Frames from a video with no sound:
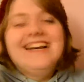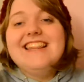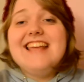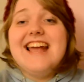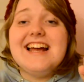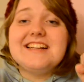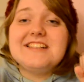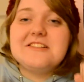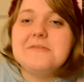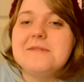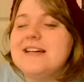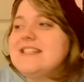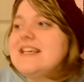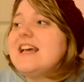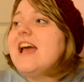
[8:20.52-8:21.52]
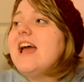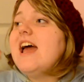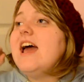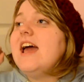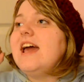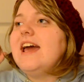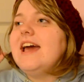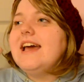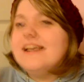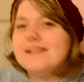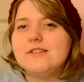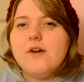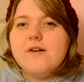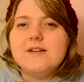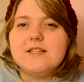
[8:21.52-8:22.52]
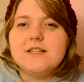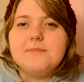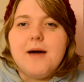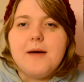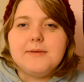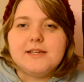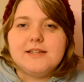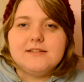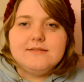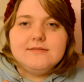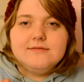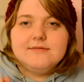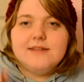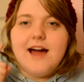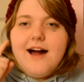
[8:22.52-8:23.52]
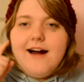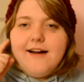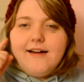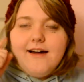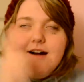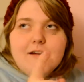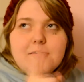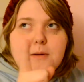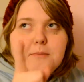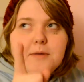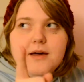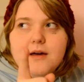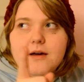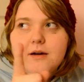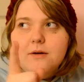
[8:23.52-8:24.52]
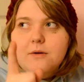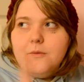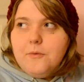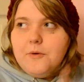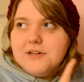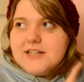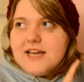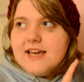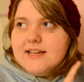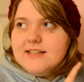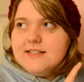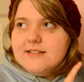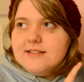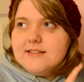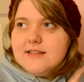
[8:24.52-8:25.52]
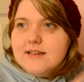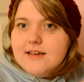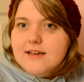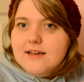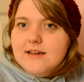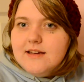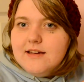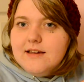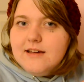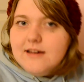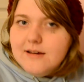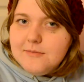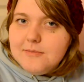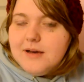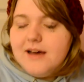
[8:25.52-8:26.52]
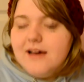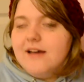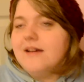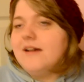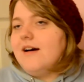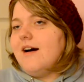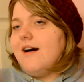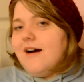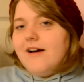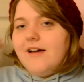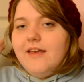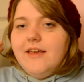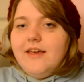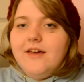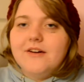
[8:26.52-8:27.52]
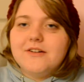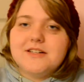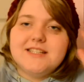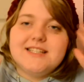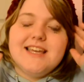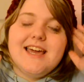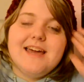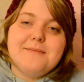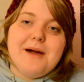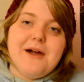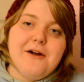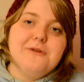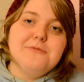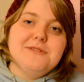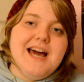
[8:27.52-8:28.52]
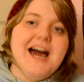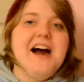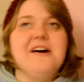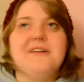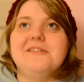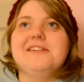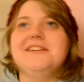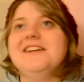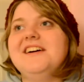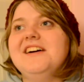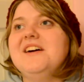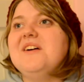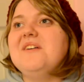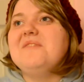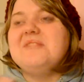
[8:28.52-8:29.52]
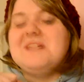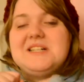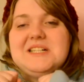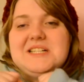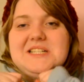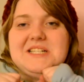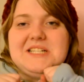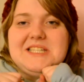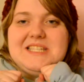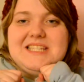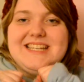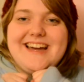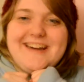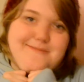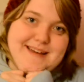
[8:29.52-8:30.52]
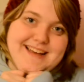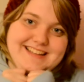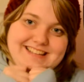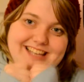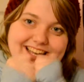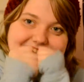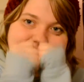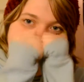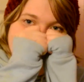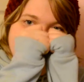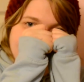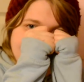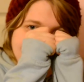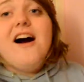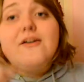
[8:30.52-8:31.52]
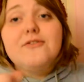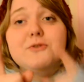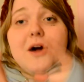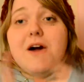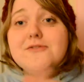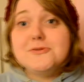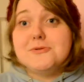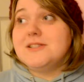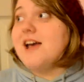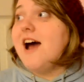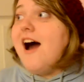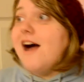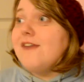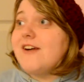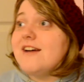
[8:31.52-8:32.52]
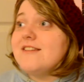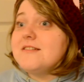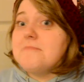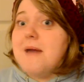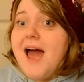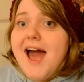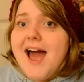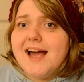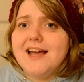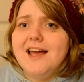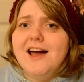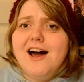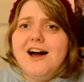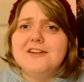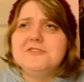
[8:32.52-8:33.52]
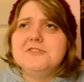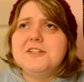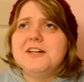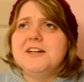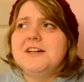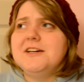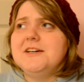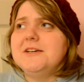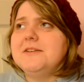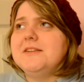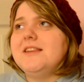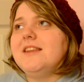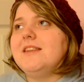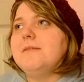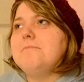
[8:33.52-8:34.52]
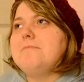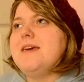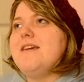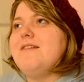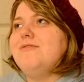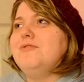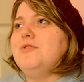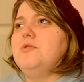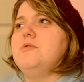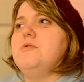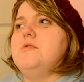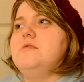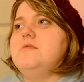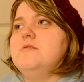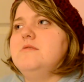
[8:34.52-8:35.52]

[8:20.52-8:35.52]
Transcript: the actors are amazing. It is going to the Barbican. I can't remember what days, but I got to see it in my hometown, which is just amazing. Afterwards, I found a bag under B4.